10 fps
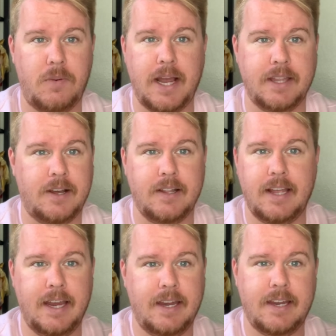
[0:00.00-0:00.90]
I thought
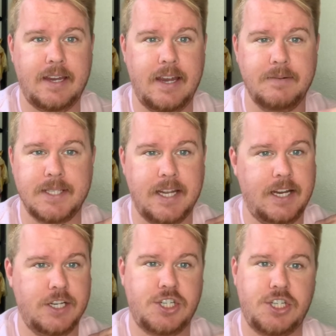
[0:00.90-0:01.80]
like it was gonna
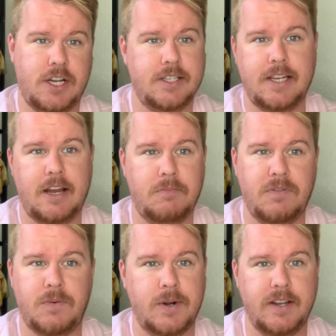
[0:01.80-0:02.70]
get shut down
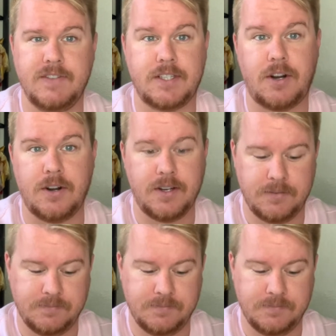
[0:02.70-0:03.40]
before it even started.